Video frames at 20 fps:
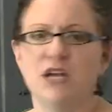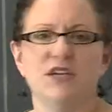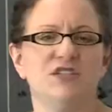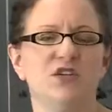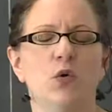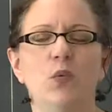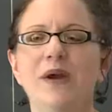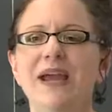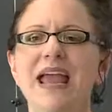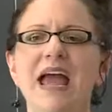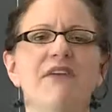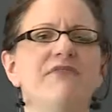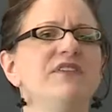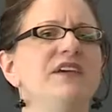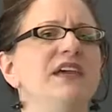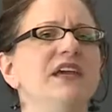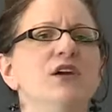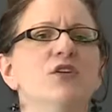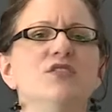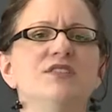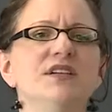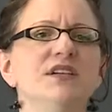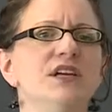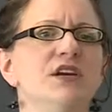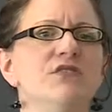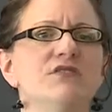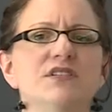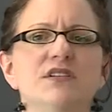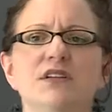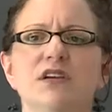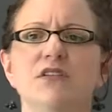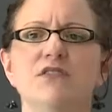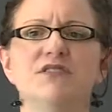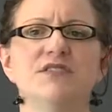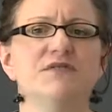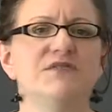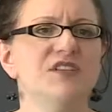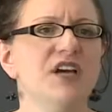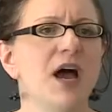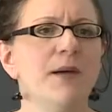So we have years and years and
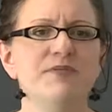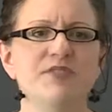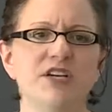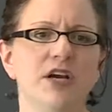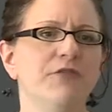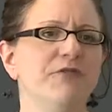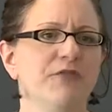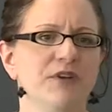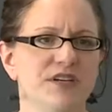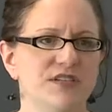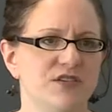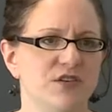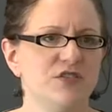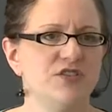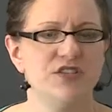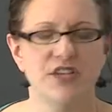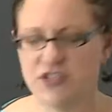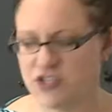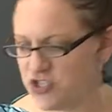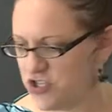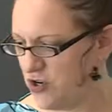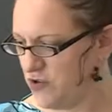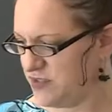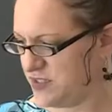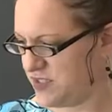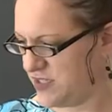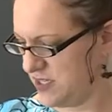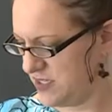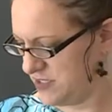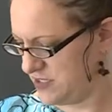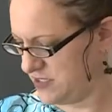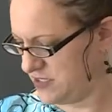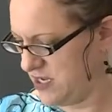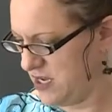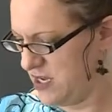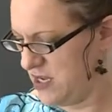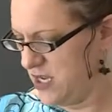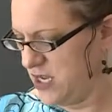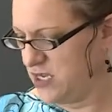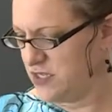years of top shelf research that shows this.
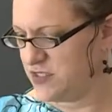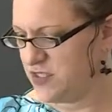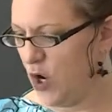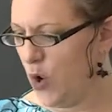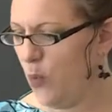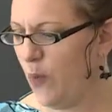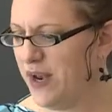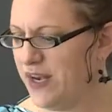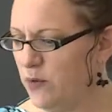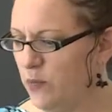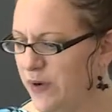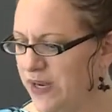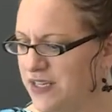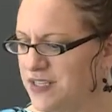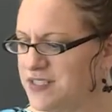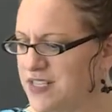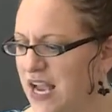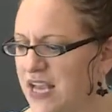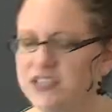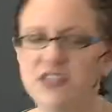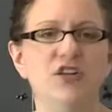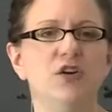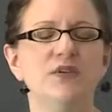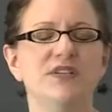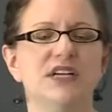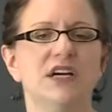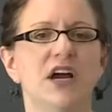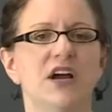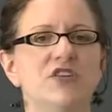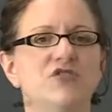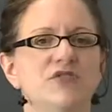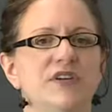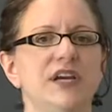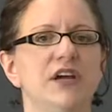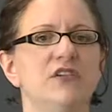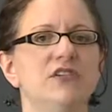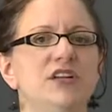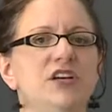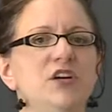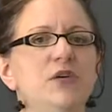So what did we decide to do as a country
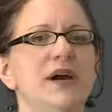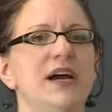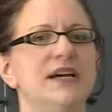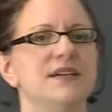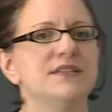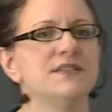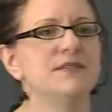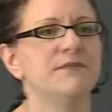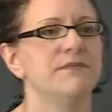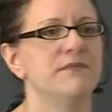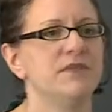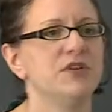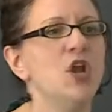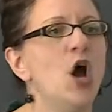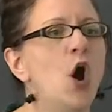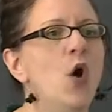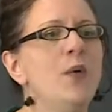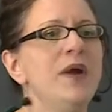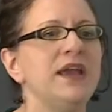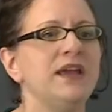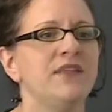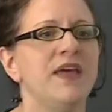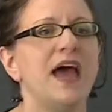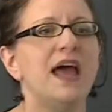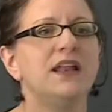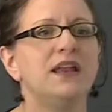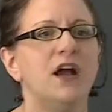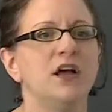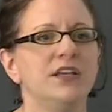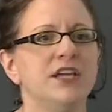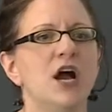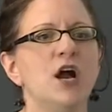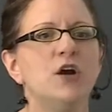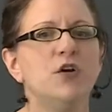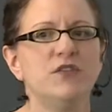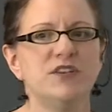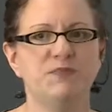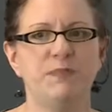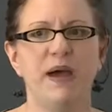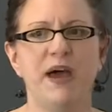here in the US, knowing that
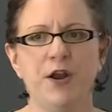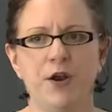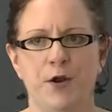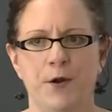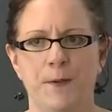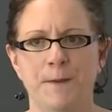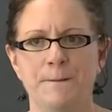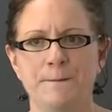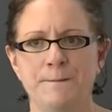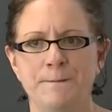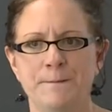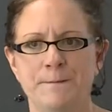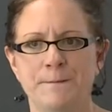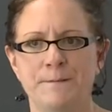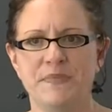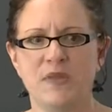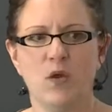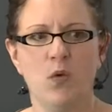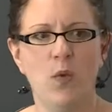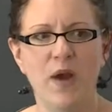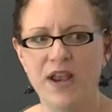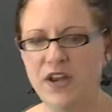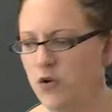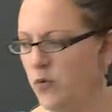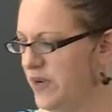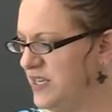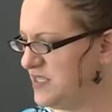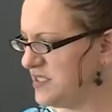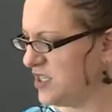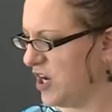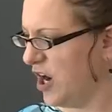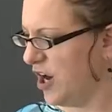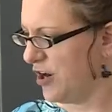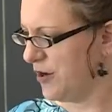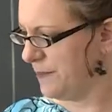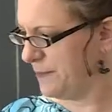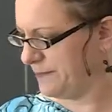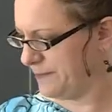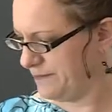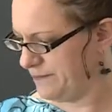younger is better? When do we
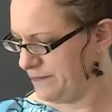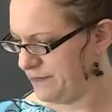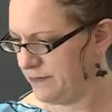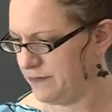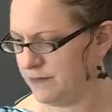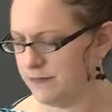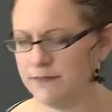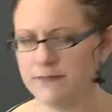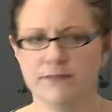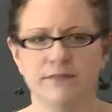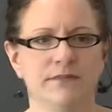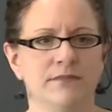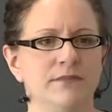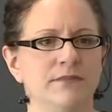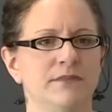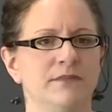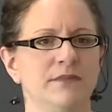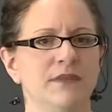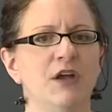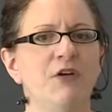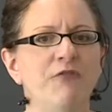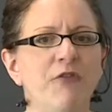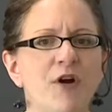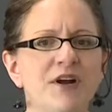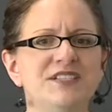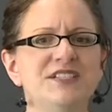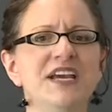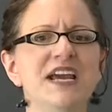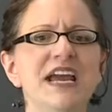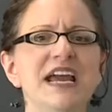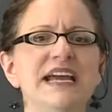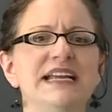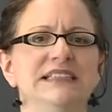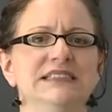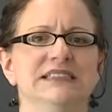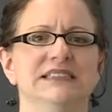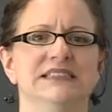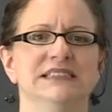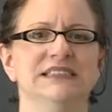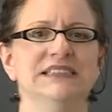start? 14.
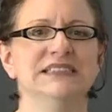14!